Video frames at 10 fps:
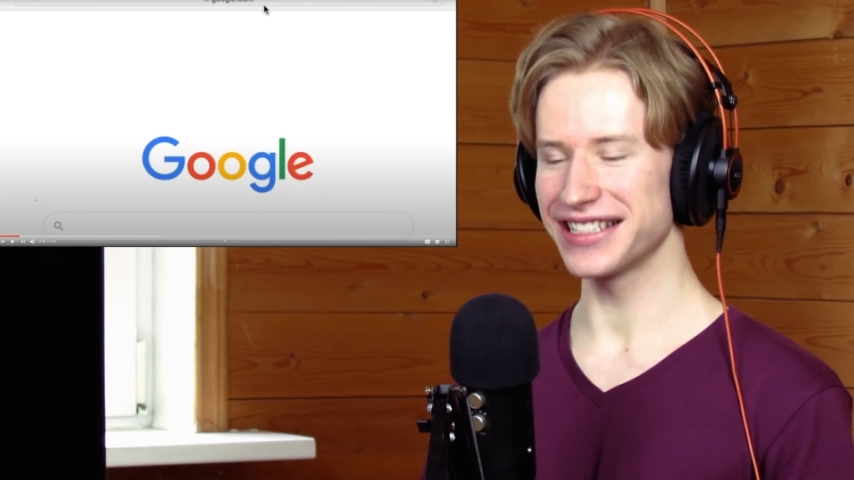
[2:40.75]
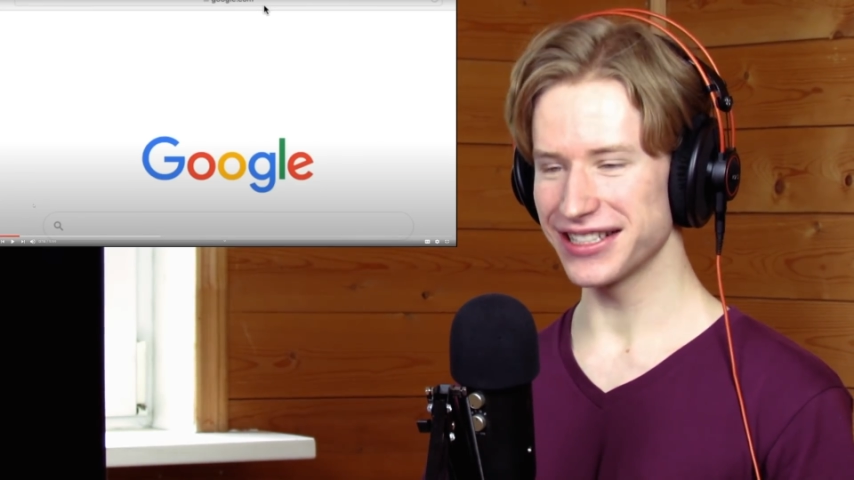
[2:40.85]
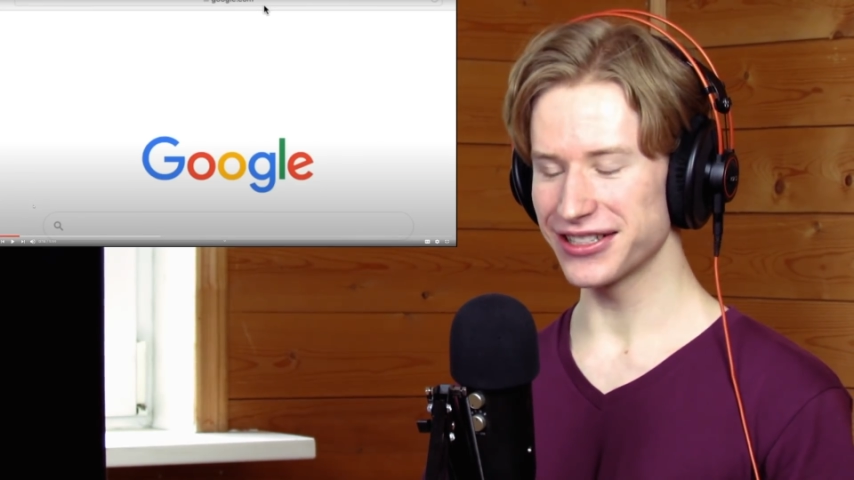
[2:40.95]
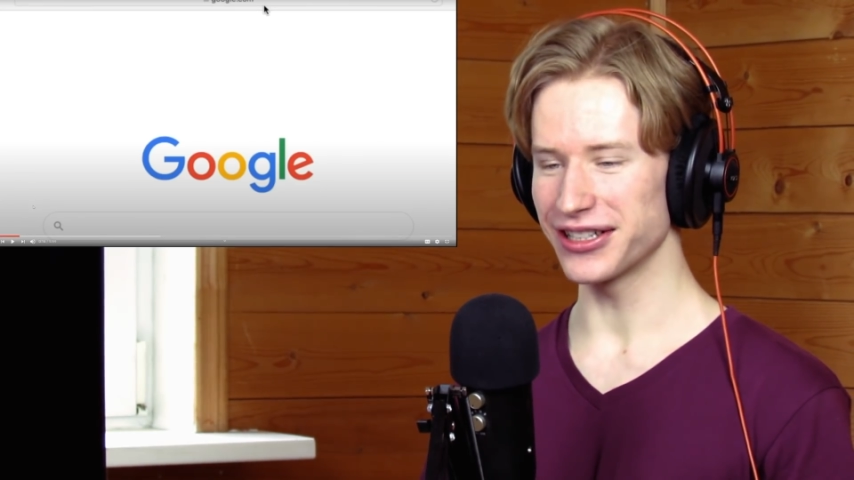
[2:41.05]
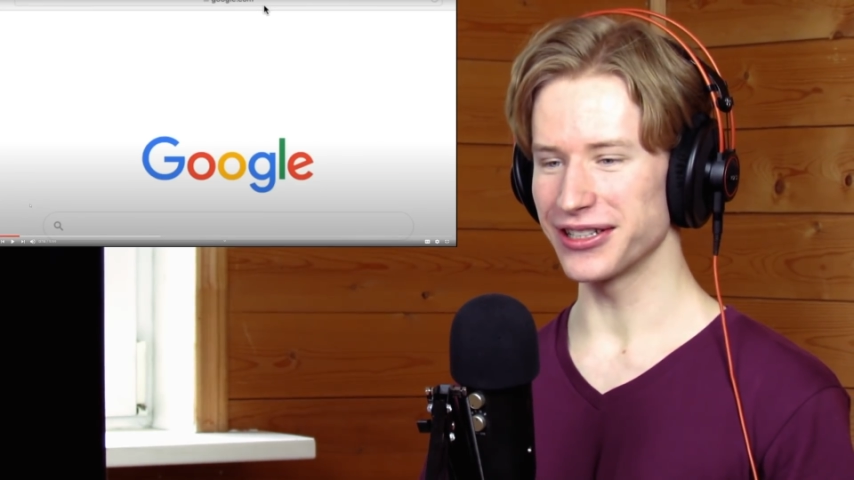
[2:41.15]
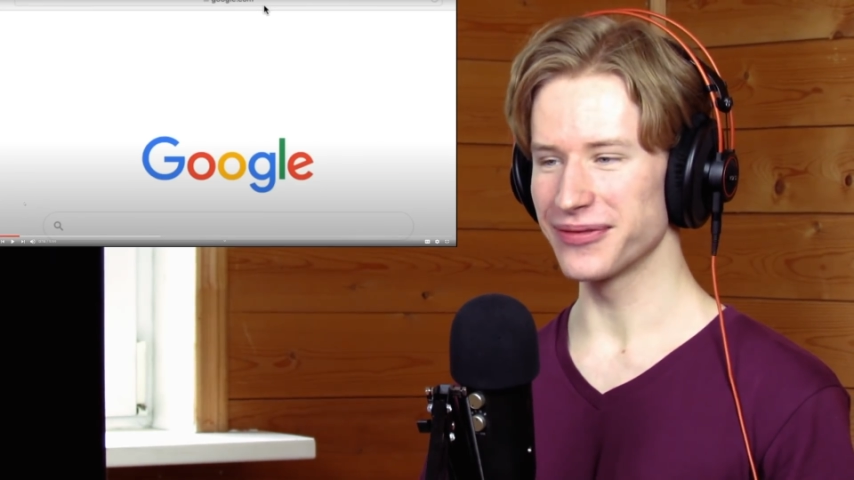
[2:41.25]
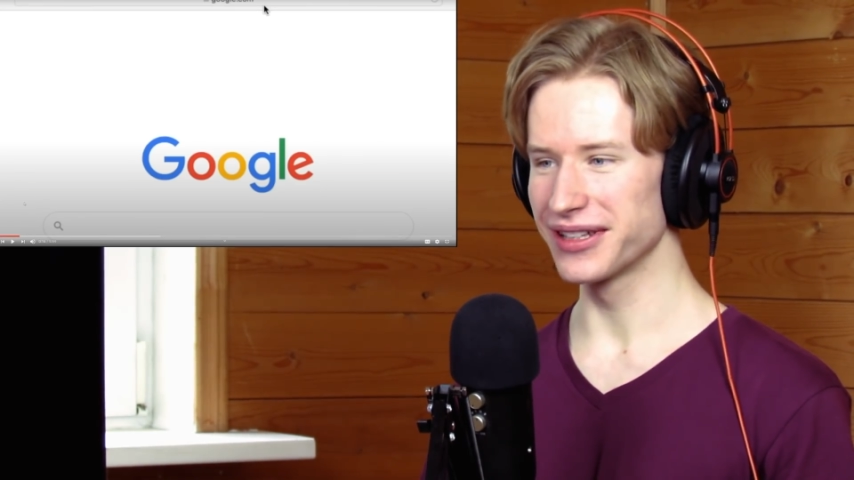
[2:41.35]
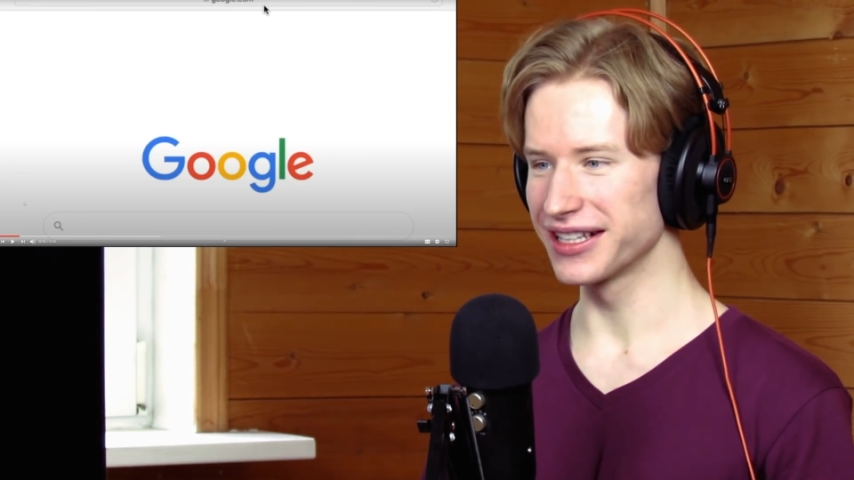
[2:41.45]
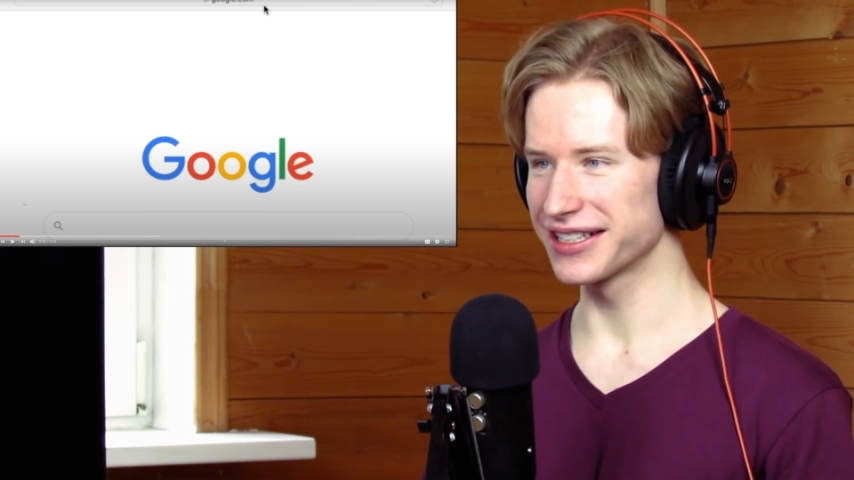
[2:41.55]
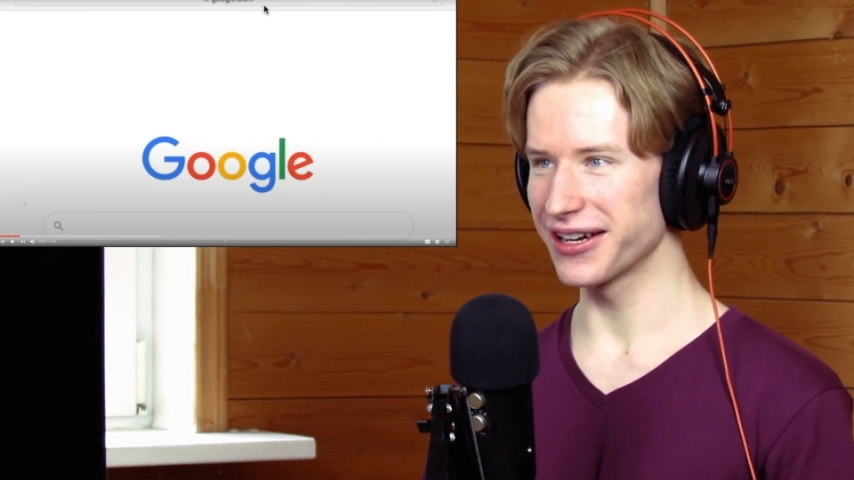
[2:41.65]
t-shirt.
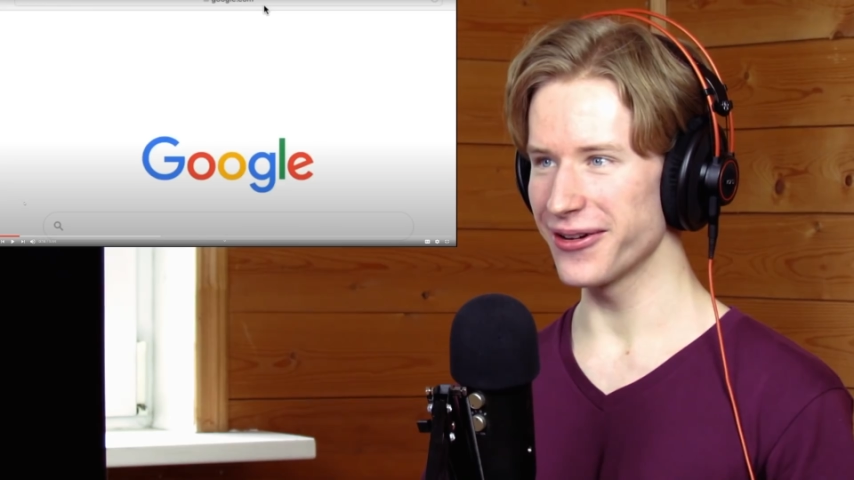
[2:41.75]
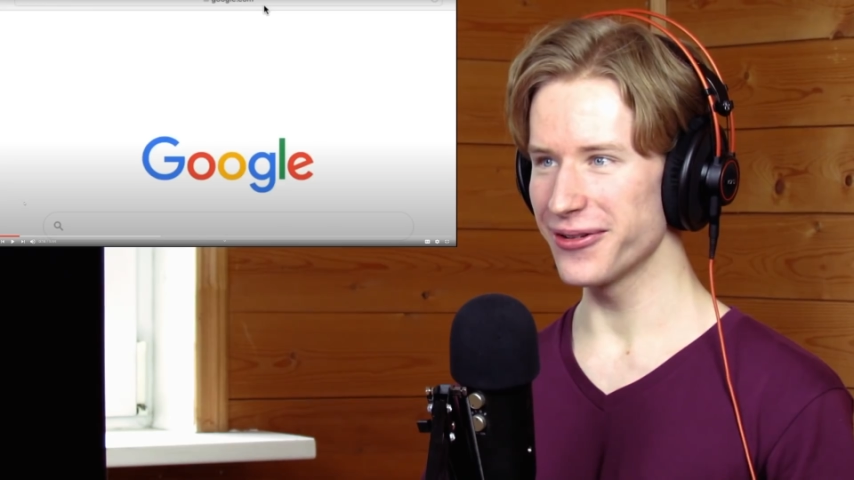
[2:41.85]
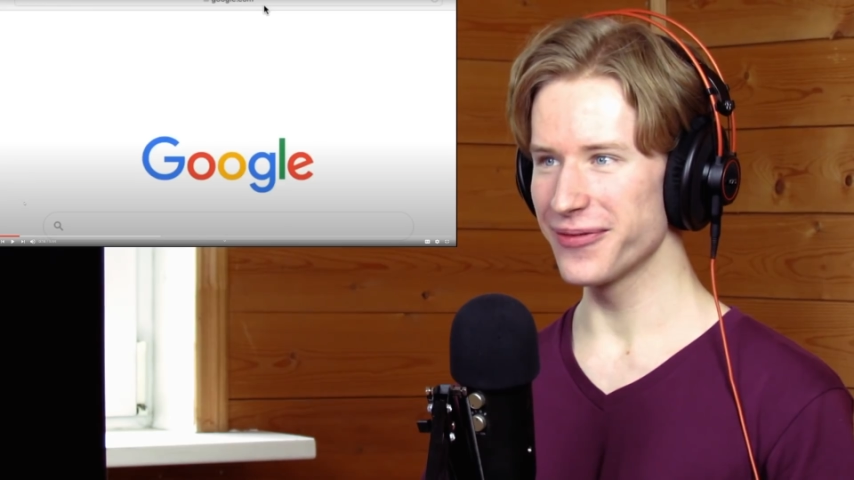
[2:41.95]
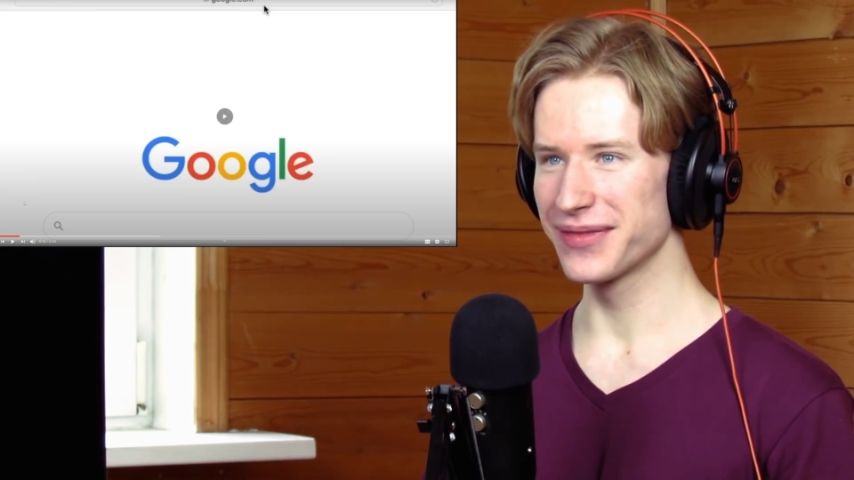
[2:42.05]
Let's go.